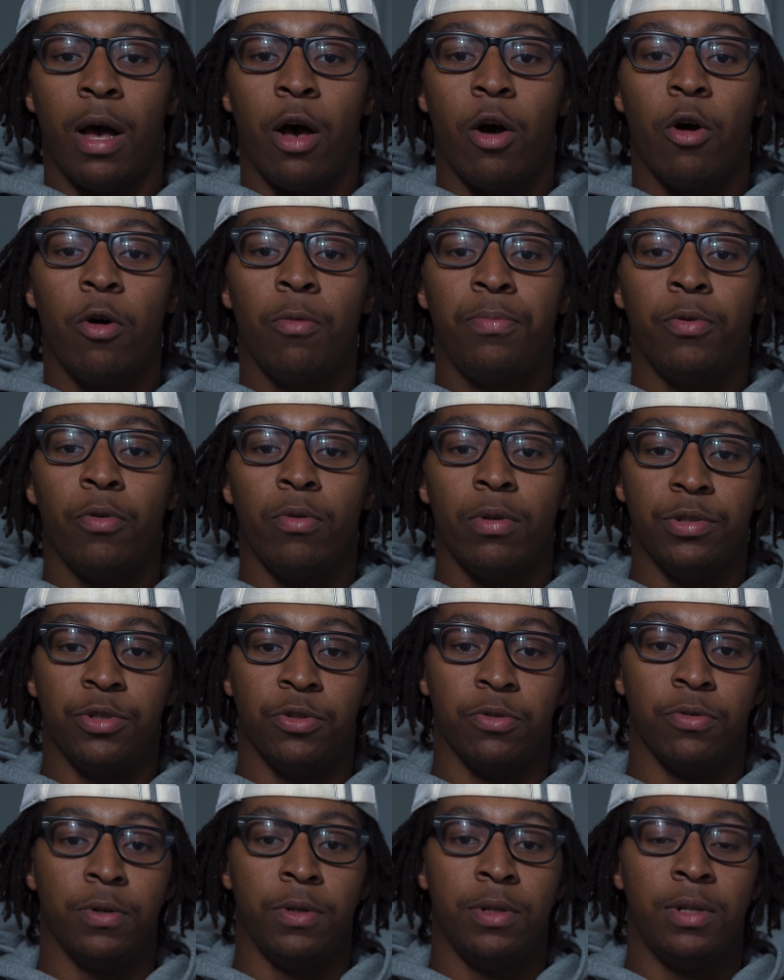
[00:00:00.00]
I hope you
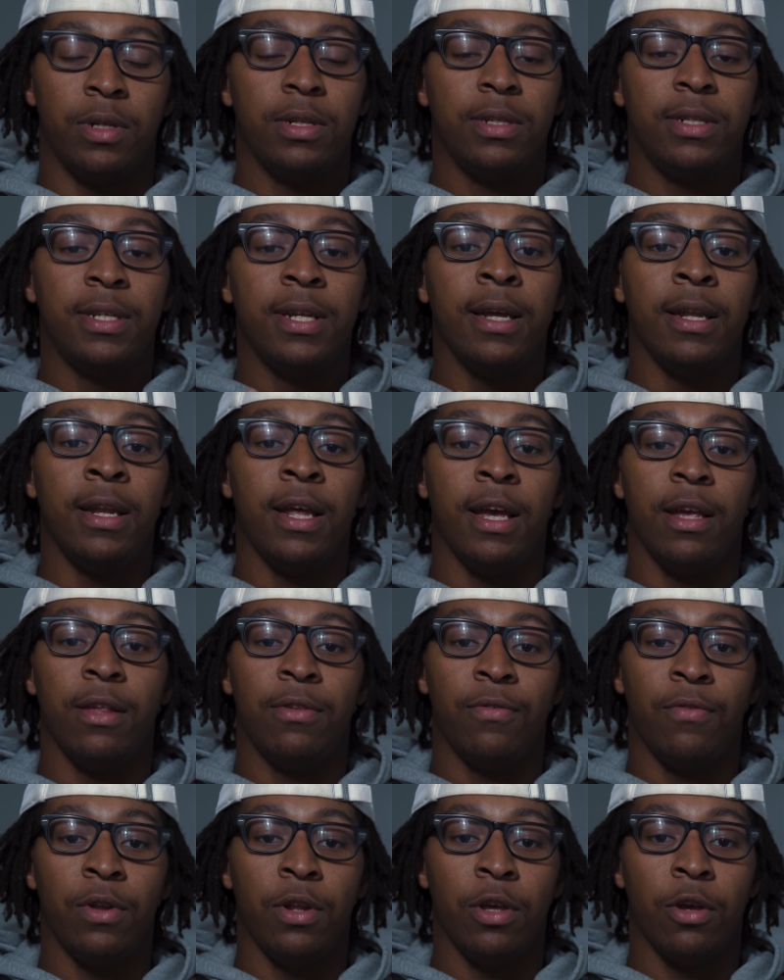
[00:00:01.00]
enjoyed
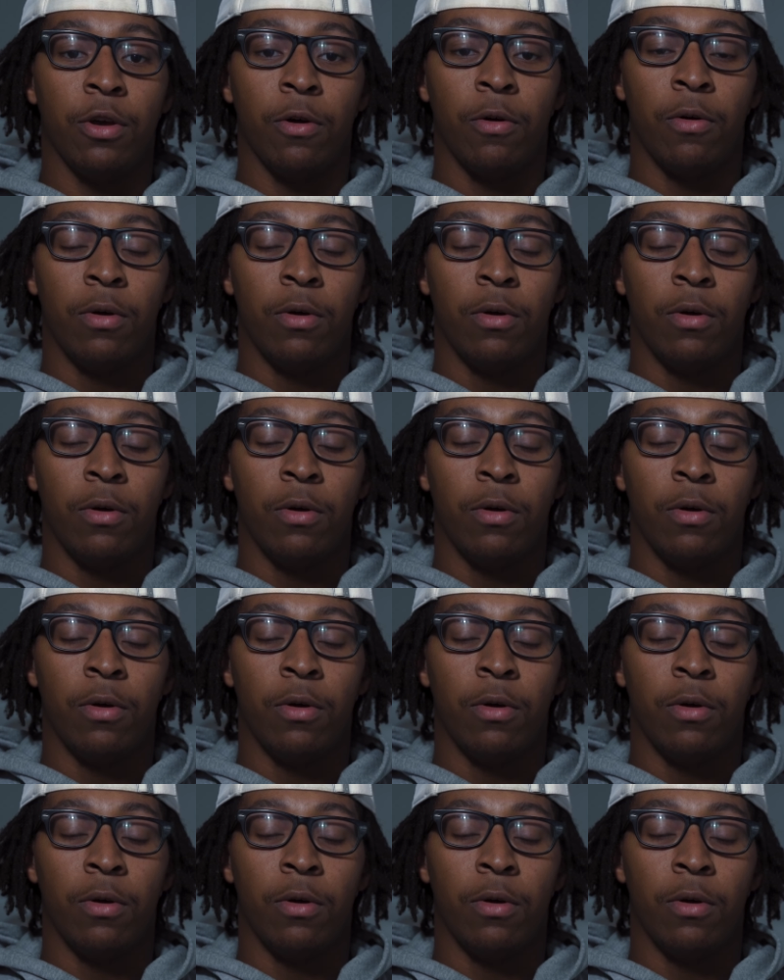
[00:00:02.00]
today's video.